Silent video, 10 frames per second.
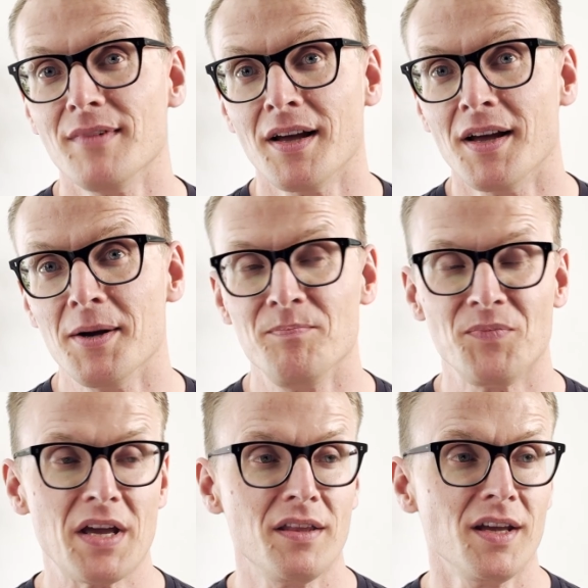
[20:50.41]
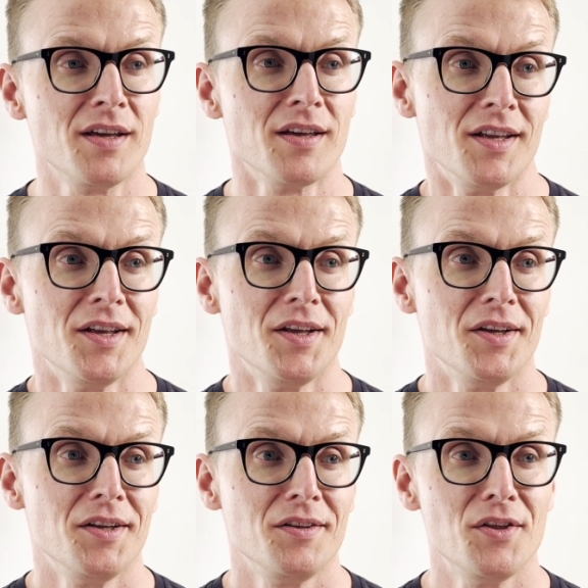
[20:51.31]
I think
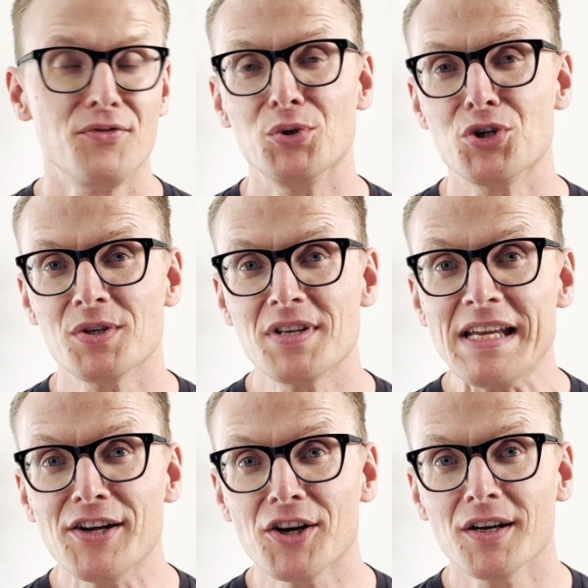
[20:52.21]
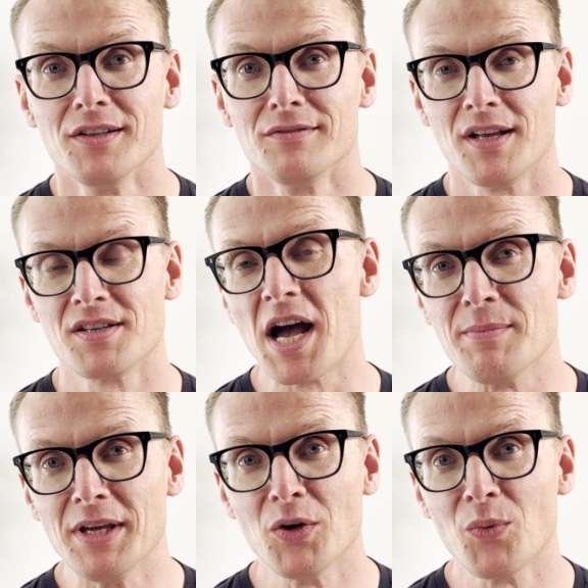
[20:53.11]
the future is here. It's
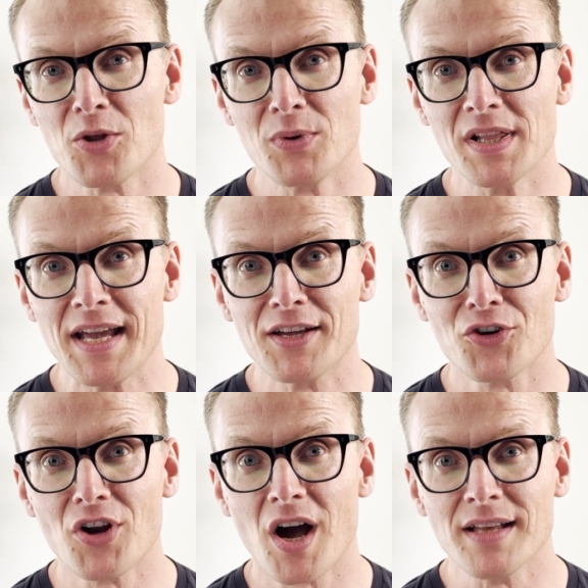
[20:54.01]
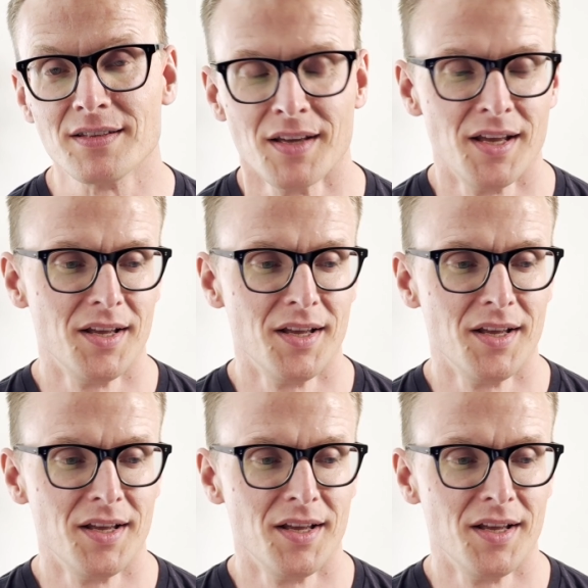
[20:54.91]
coming, whether we like it or not.